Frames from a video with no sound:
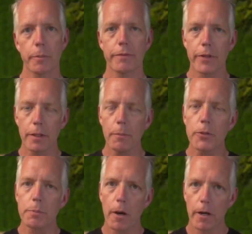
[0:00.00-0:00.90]
but for the
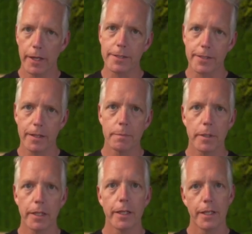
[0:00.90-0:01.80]
most part, it's going to
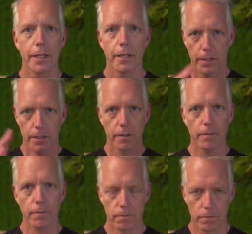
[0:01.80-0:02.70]
be
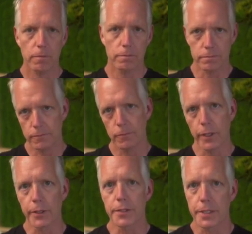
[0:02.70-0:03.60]

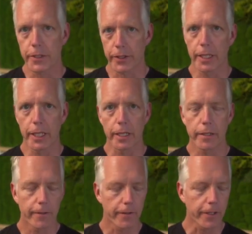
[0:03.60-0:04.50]
what you see on the ink,
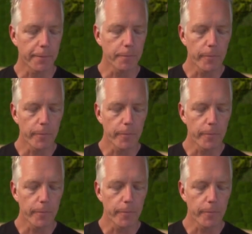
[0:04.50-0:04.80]
okay?